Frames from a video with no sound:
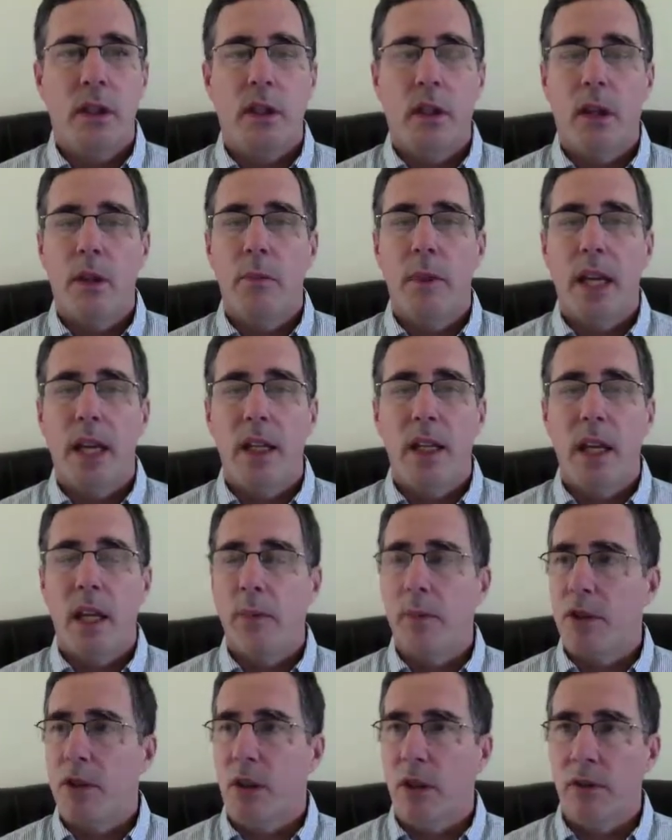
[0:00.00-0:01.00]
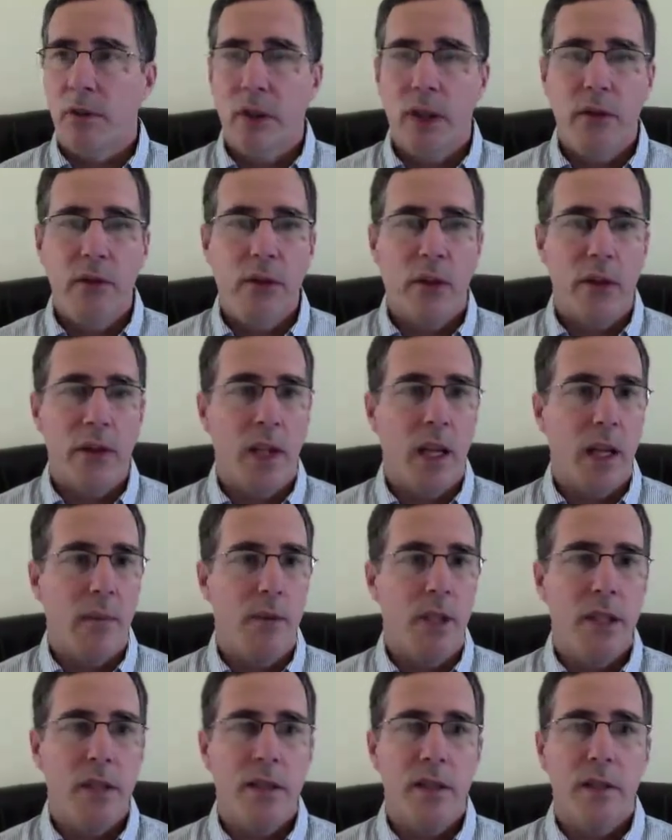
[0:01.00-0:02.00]
a man named Gottfried von
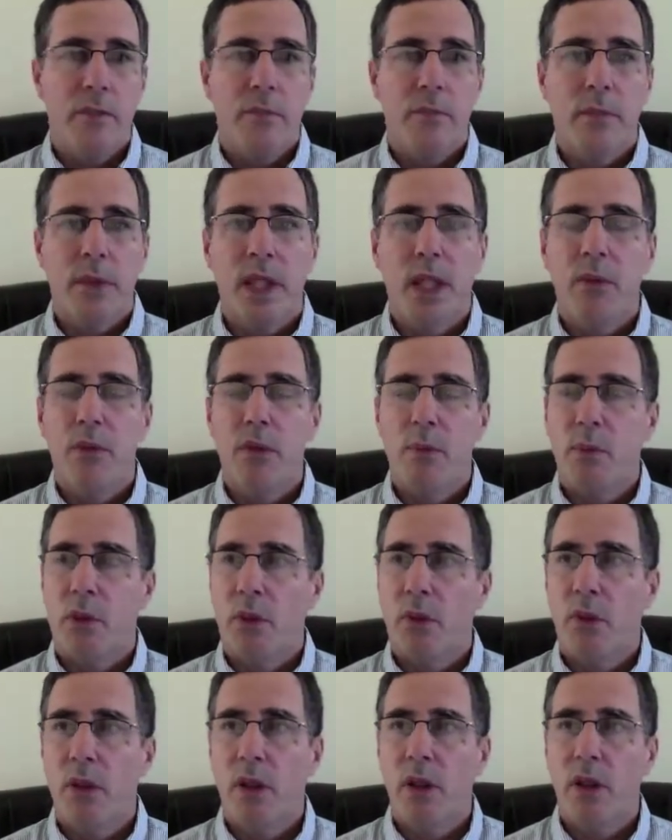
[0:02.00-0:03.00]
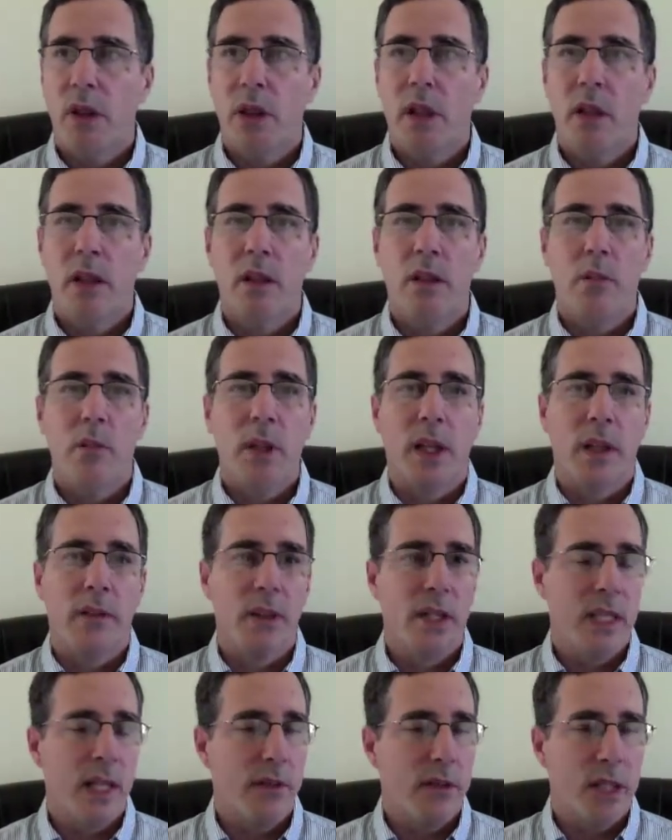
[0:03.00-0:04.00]
Leibniz. He was born in the middle of the
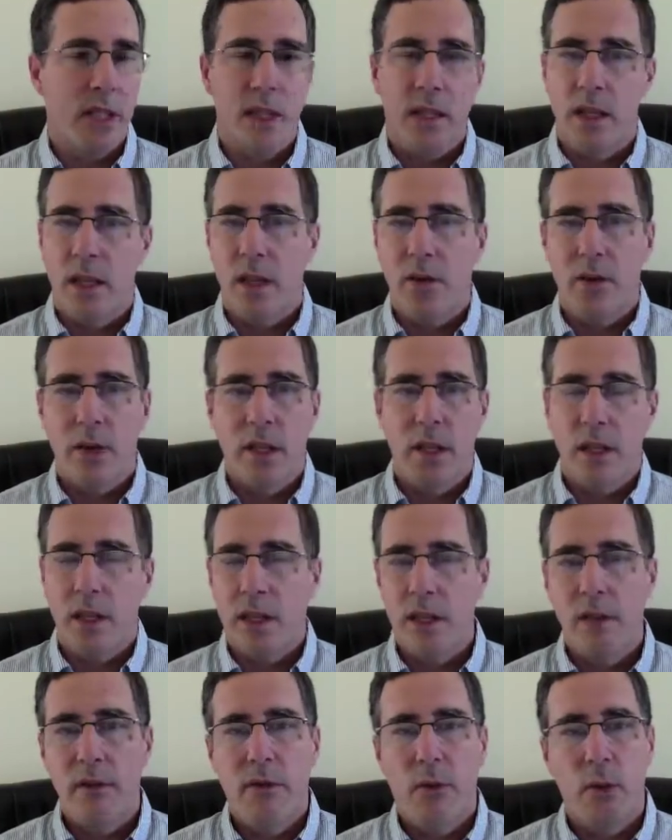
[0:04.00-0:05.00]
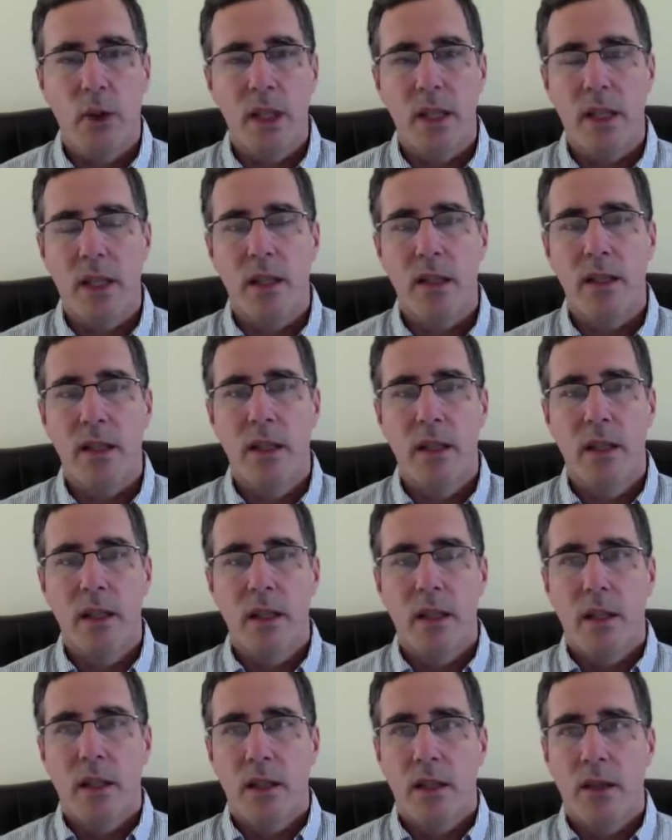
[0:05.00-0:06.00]
17th century, 1646.
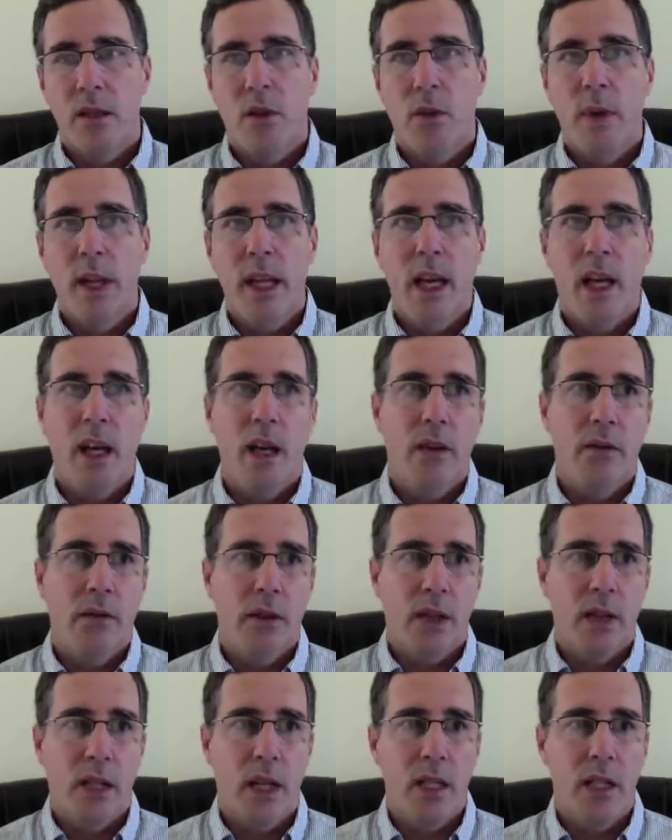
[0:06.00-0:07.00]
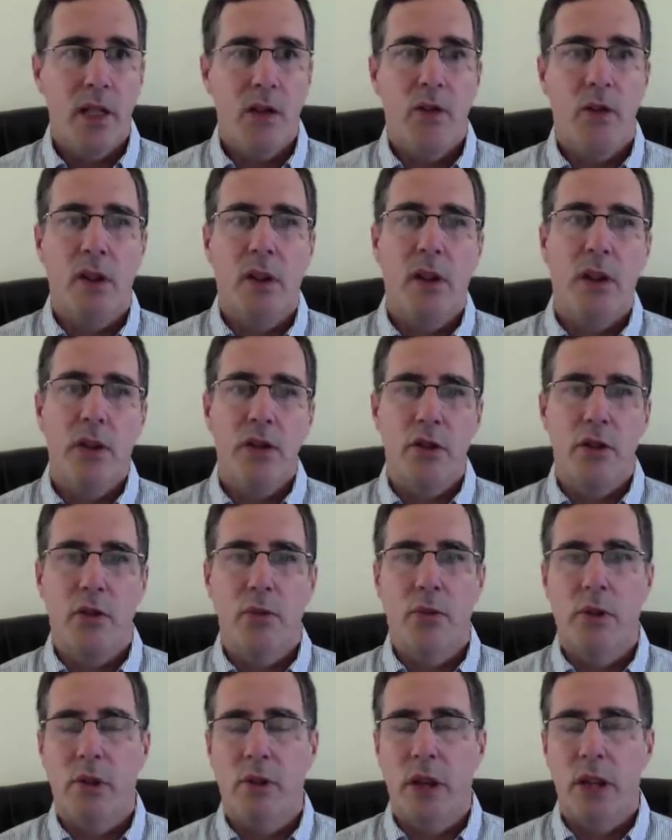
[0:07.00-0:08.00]
So we have a nice chronological
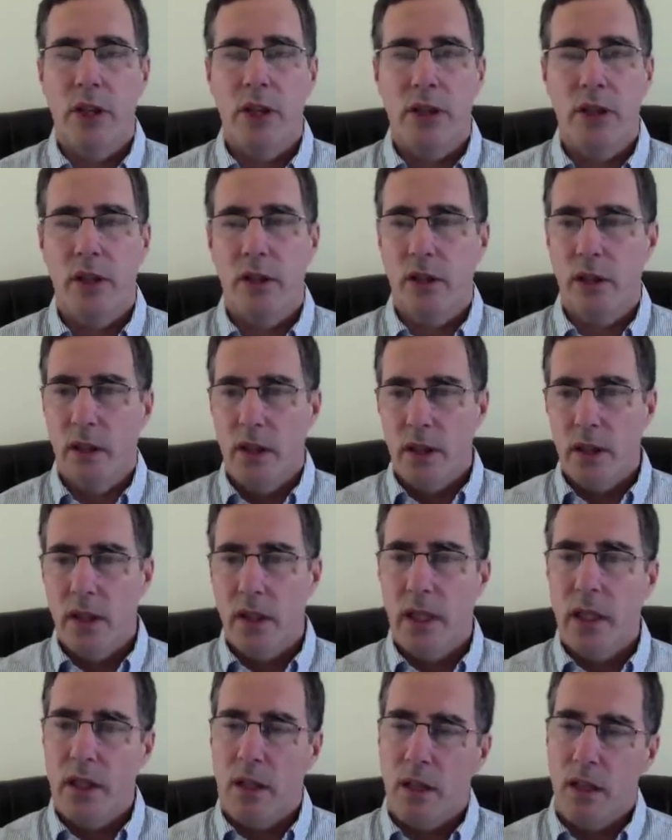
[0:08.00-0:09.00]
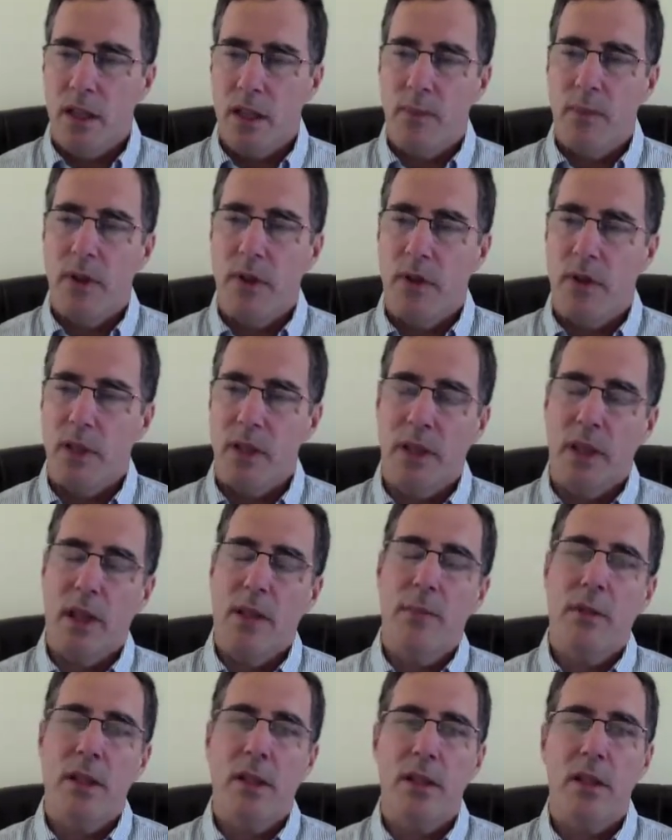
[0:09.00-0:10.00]
progression, Descartes, Spinoza,
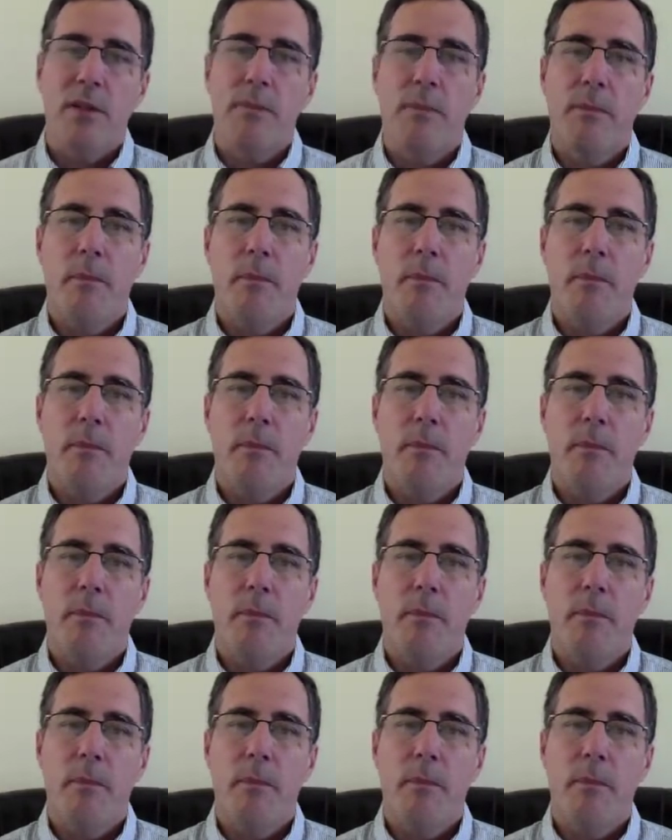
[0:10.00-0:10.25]
Leibniz.